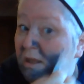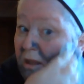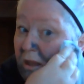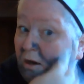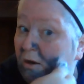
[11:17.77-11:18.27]

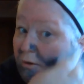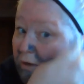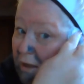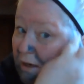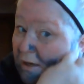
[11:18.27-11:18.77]
you know,
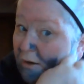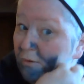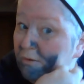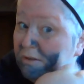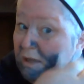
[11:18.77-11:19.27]
and
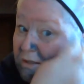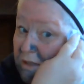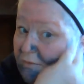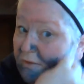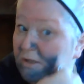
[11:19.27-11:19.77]
I
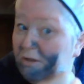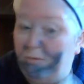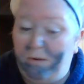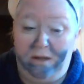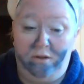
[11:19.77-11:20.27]
definitely don't
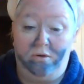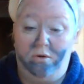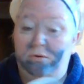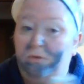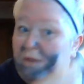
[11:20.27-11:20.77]
want to look
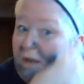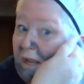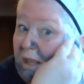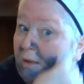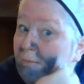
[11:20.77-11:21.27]
older than I
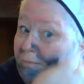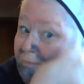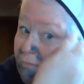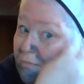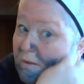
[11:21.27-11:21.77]
am.
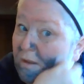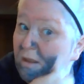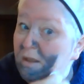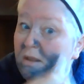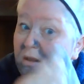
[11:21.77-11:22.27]

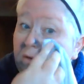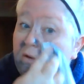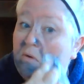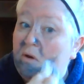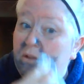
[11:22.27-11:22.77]

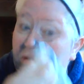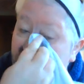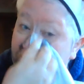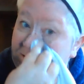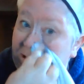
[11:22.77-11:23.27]
I want to look
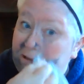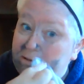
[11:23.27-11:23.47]
as young as